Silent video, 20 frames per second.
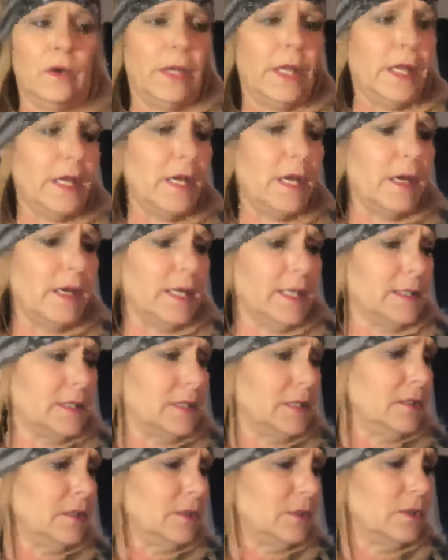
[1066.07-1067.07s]
he
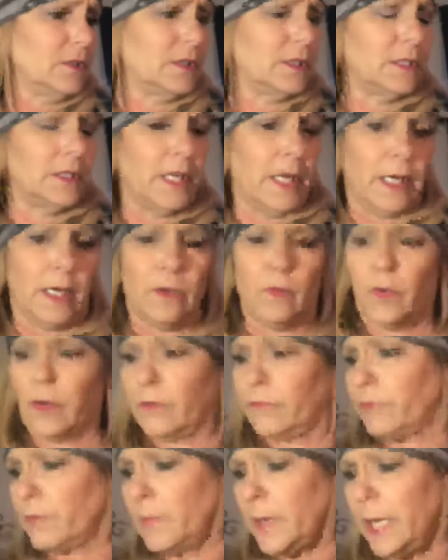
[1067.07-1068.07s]
listens anywhere
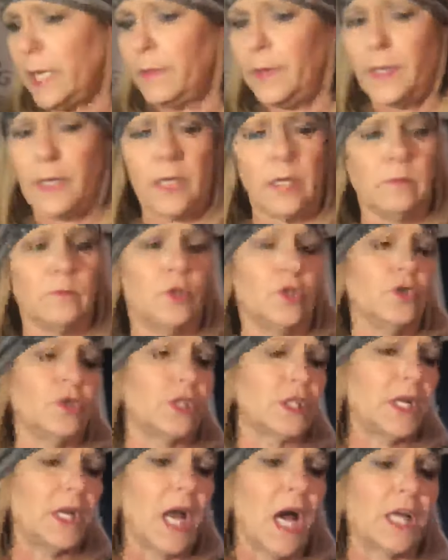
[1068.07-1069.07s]
from Eminem to
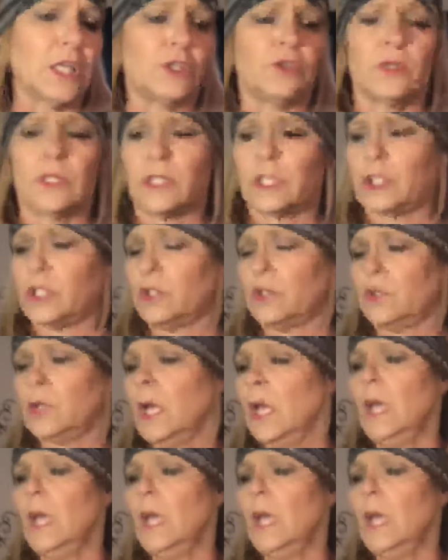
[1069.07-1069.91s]
Sinatra to